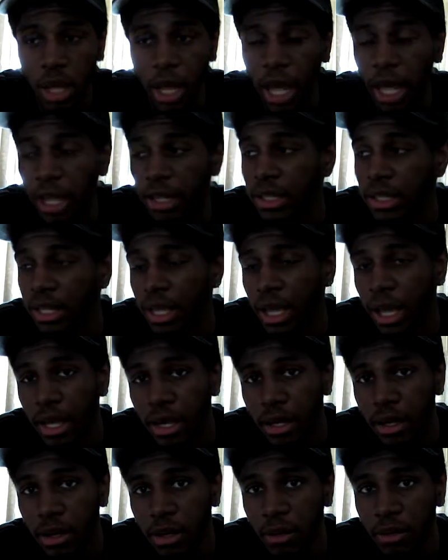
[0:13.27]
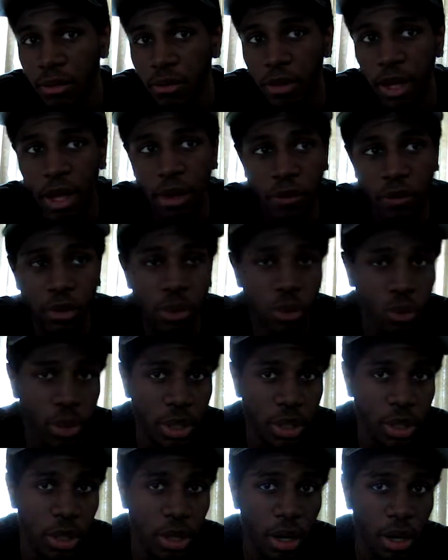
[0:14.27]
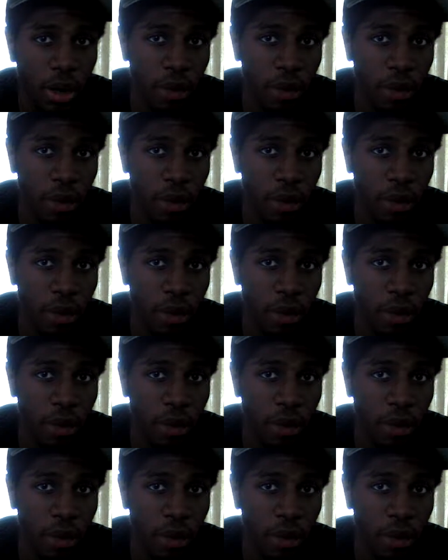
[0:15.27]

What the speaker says: at the end of every week